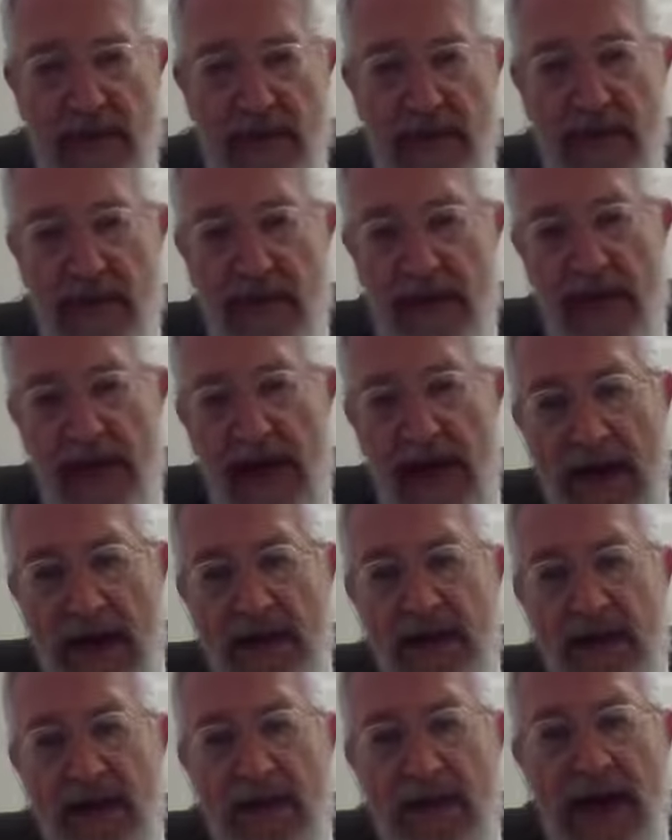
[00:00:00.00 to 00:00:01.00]
and they
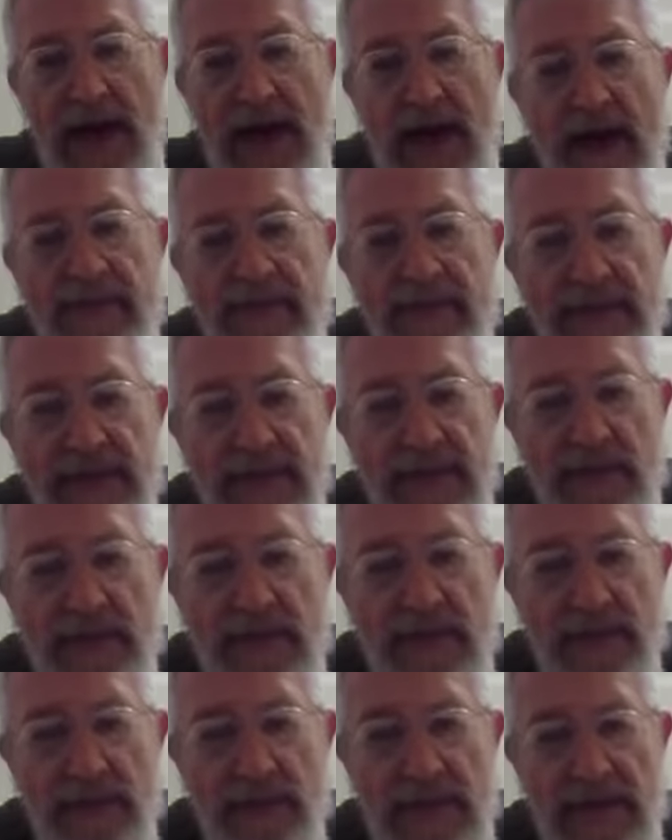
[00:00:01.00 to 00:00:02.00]
had to have the
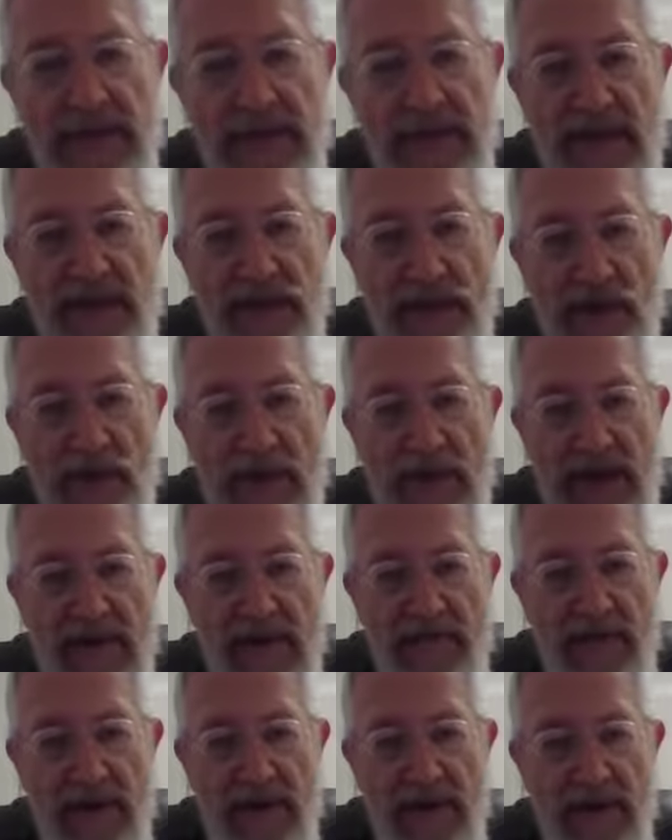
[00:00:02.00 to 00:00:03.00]
Simchas Beis
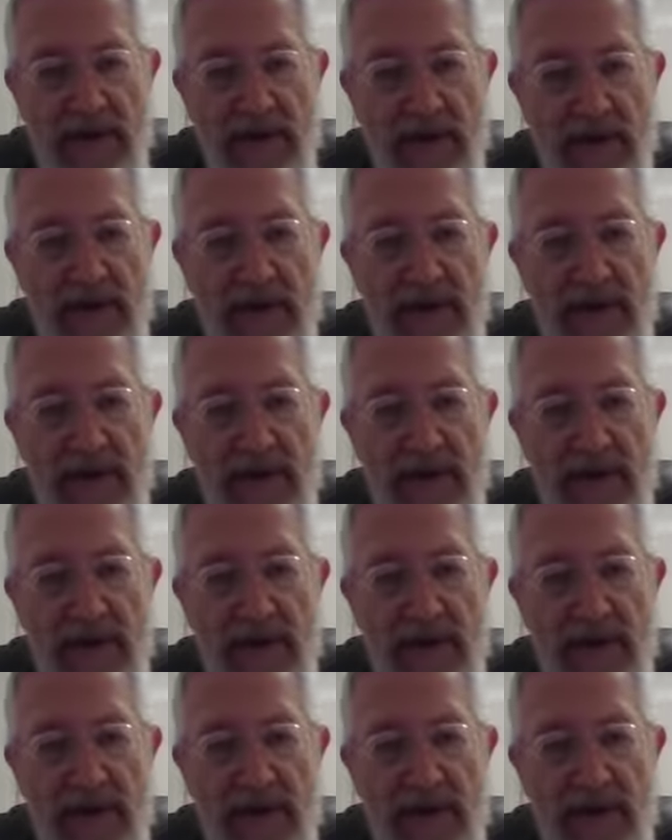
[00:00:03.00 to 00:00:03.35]
HaShoeva,